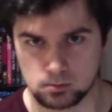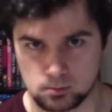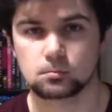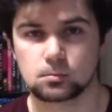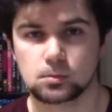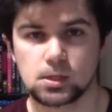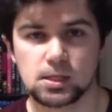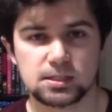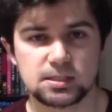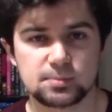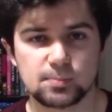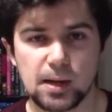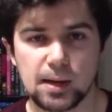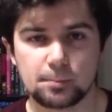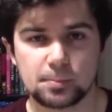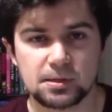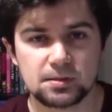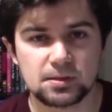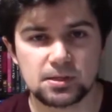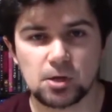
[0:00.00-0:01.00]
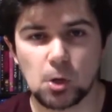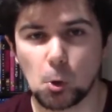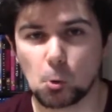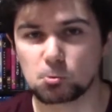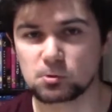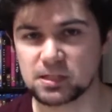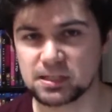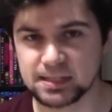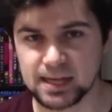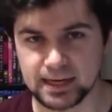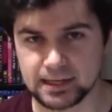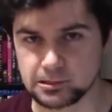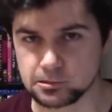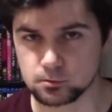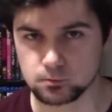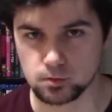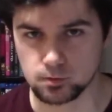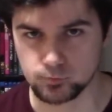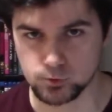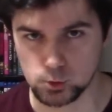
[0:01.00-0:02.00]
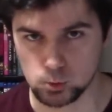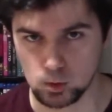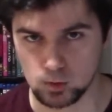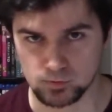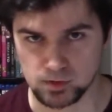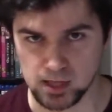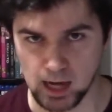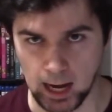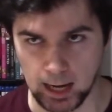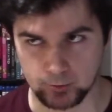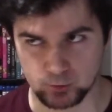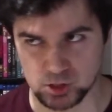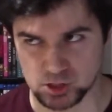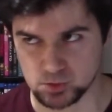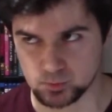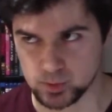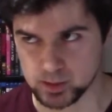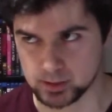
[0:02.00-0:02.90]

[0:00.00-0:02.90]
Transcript: This might be the only negative review of The Irishman,